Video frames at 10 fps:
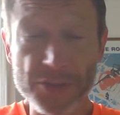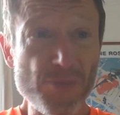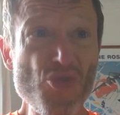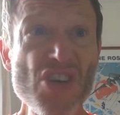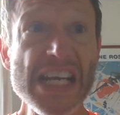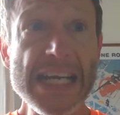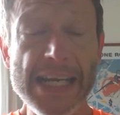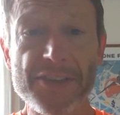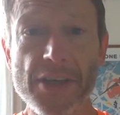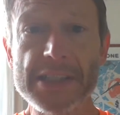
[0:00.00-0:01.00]
some really
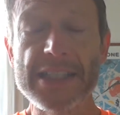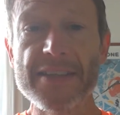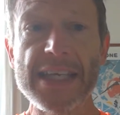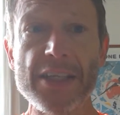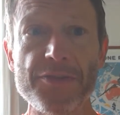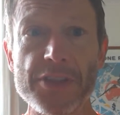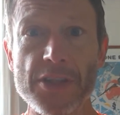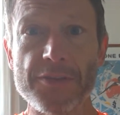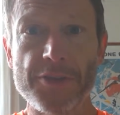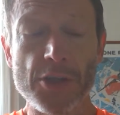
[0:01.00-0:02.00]
exciting things for
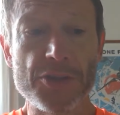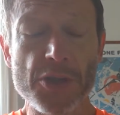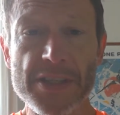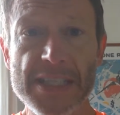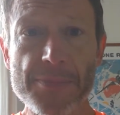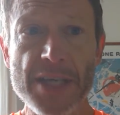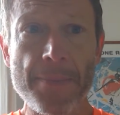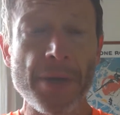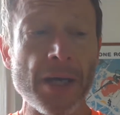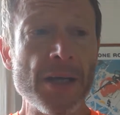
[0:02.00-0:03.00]
you to do in
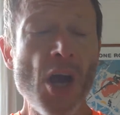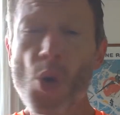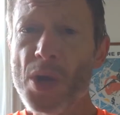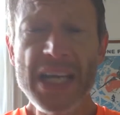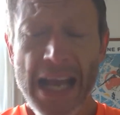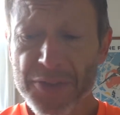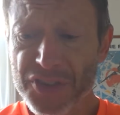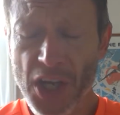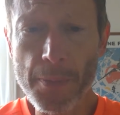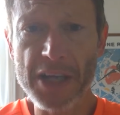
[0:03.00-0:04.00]
September. We're going to have
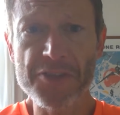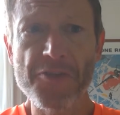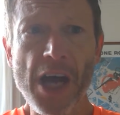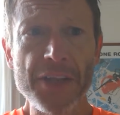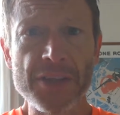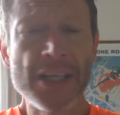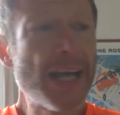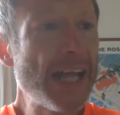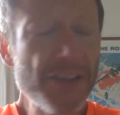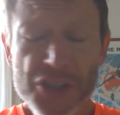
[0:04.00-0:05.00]
so much fun,
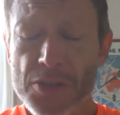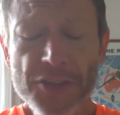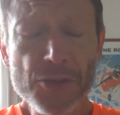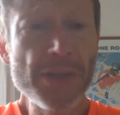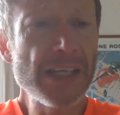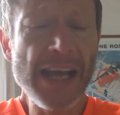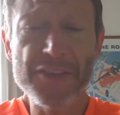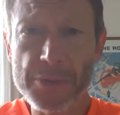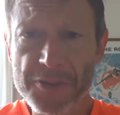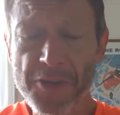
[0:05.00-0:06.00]
and the junior school, they're going to have so
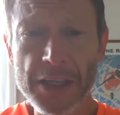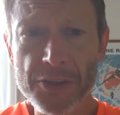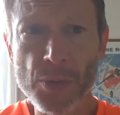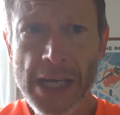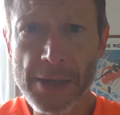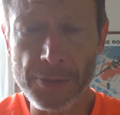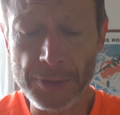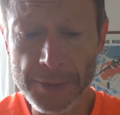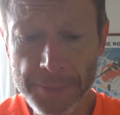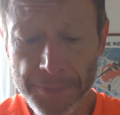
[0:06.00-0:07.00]
much fun as
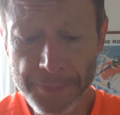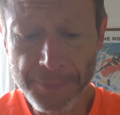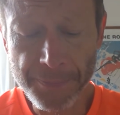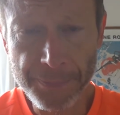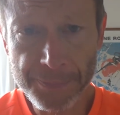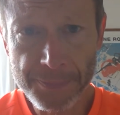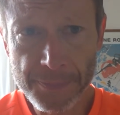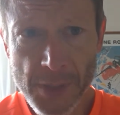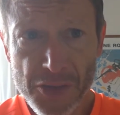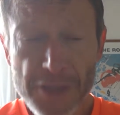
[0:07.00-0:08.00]
well.
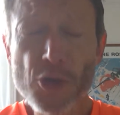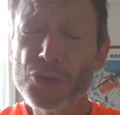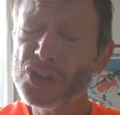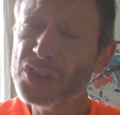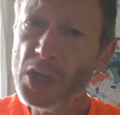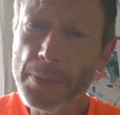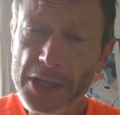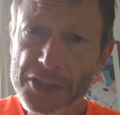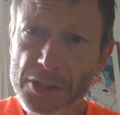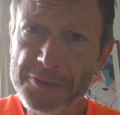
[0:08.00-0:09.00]
So you've got so much to look